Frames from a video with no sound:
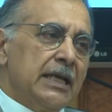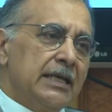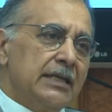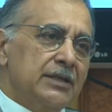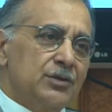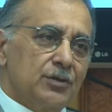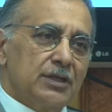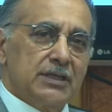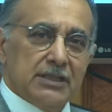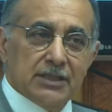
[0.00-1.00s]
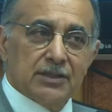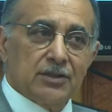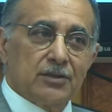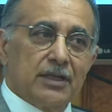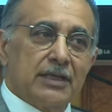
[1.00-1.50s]
And I took a
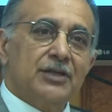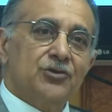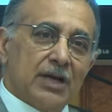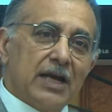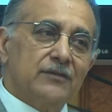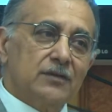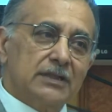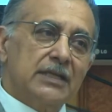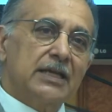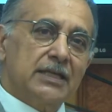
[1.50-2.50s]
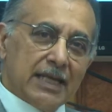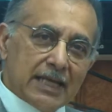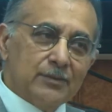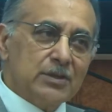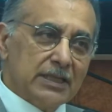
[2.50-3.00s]
year and I traveled and I
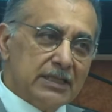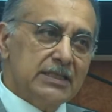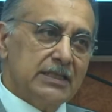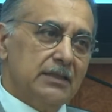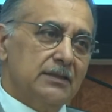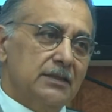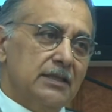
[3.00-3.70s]
came to India